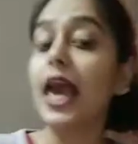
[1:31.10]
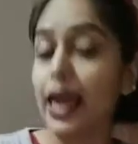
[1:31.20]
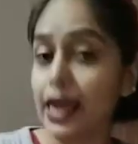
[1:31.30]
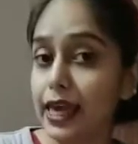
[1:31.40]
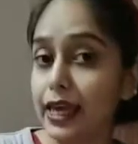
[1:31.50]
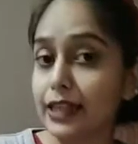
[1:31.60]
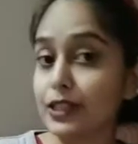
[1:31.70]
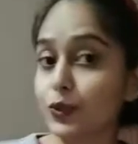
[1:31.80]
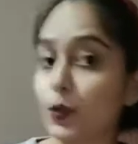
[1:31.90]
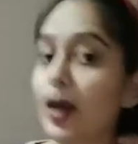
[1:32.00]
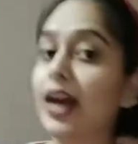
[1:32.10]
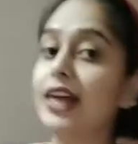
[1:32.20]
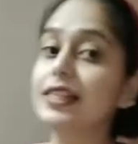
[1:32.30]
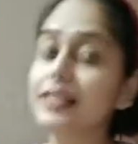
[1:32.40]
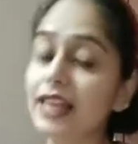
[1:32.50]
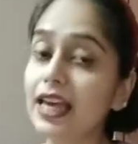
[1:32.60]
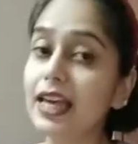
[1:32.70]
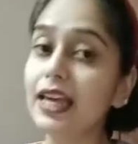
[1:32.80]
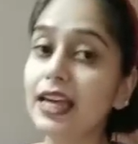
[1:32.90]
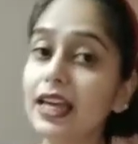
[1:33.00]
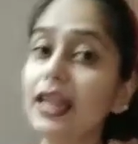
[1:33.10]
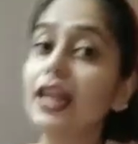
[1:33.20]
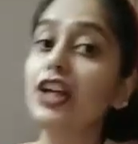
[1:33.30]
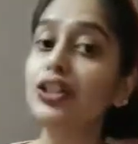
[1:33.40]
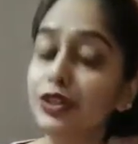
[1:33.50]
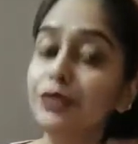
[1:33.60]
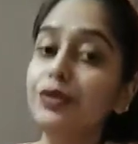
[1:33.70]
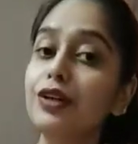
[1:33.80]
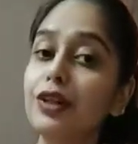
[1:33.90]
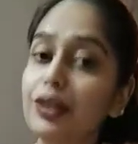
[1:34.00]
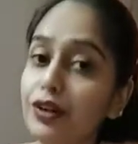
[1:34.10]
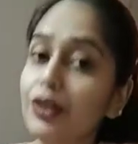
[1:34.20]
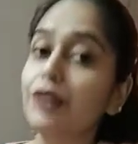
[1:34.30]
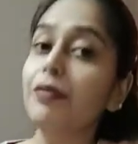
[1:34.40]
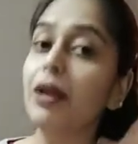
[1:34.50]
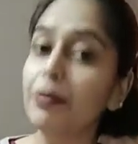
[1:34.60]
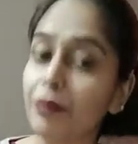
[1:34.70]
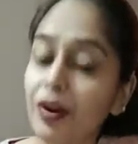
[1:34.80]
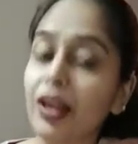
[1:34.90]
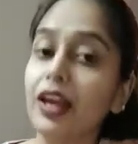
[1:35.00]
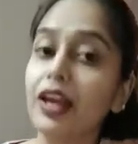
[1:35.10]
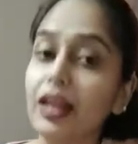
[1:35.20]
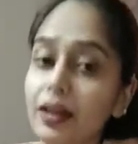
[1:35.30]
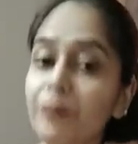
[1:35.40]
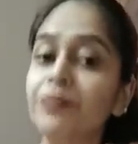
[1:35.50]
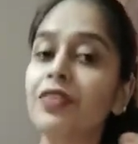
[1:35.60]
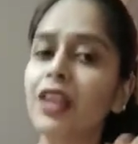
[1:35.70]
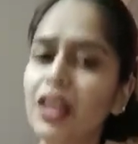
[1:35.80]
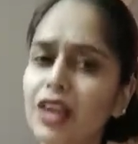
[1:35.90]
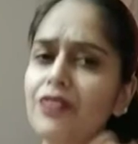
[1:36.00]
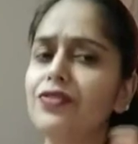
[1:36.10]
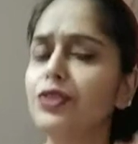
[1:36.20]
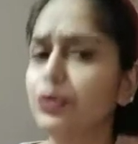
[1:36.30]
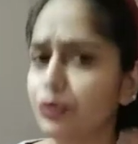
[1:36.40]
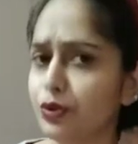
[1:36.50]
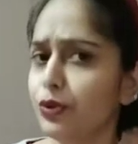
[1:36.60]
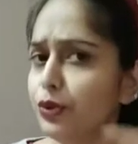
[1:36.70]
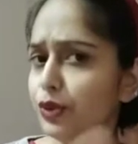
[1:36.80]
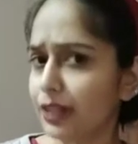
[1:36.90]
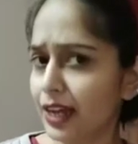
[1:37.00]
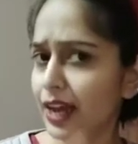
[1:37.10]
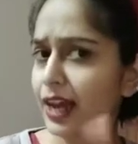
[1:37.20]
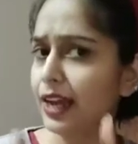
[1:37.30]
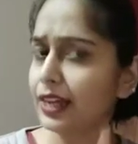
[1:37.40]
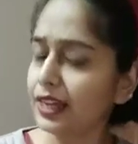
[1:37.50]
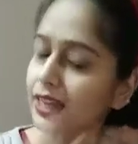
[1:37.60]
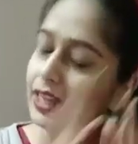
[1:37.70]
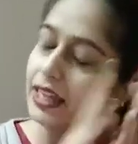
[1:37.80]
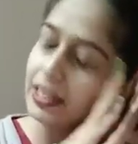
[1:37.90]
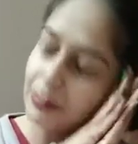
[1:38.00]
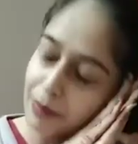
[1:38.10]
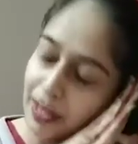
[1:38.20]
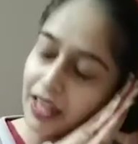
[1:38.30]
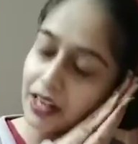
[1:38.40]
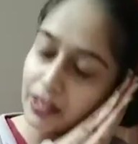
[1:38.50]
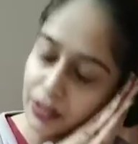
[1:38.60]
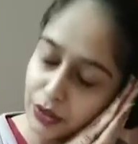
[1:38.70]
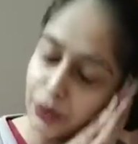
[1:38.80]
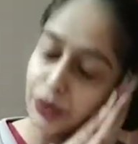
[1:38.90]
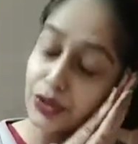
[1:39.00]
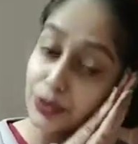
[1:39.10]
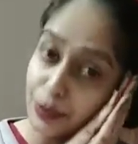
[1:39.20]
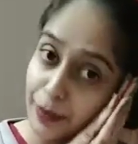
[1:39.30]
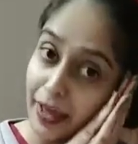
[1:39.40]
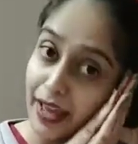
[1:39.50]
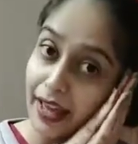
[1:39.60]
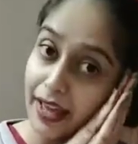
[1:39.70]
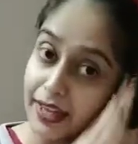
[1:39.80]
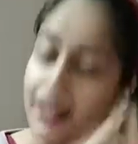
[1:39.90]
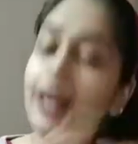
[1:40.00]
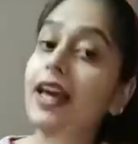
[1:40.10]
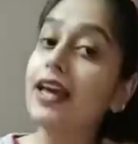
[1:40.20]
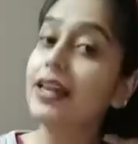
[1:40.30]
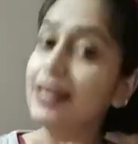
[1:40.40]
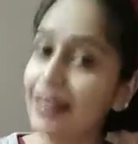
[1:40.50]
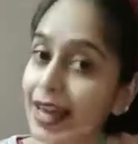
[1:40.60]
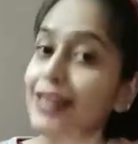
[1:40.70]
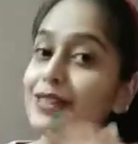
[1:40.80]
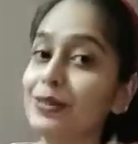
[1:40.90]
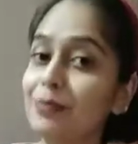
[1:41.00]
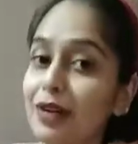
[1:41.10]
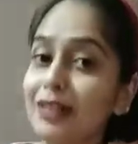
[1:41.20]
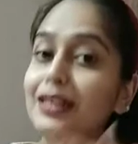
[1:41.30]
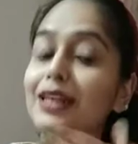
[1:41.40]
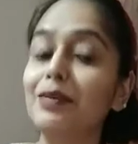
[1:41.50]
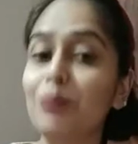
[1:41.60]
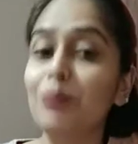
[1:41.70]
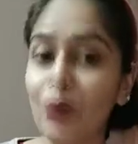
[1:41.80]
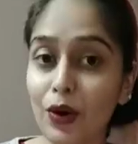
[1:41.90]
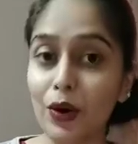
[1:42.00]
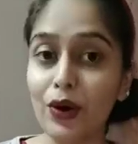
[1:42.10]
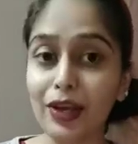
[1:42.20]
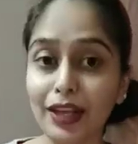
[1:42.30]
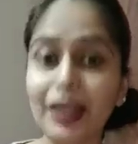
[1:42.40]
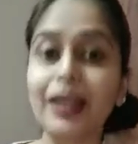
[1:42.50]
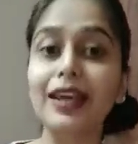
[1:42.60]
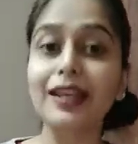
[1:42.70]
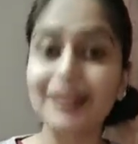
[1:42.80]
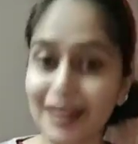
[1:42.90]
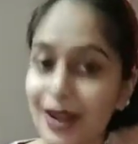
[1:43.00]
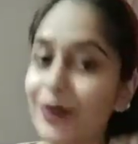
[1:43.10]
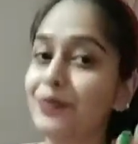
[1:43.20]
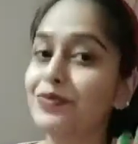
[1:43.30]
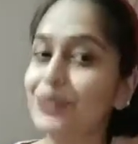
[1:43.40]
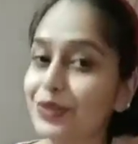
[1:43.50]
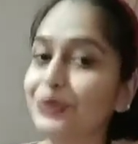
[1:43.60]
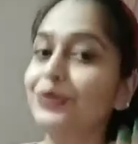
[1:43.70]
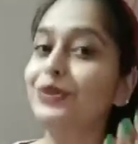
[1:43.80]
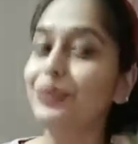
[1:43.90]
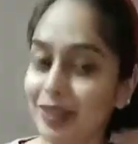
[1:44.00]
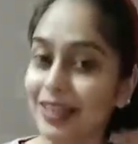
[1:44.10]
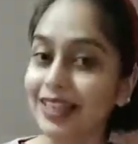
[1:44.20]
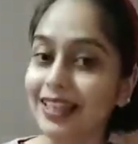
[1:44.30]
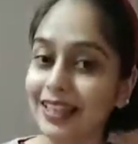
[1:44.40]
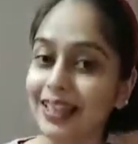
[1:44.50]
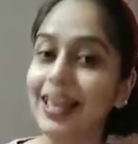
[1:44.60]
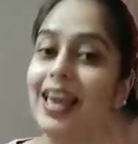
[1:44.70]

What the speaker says: X, Y, Z, sugar on my breath. If you don't like it, better go to bed. Next Monday morning, come to me.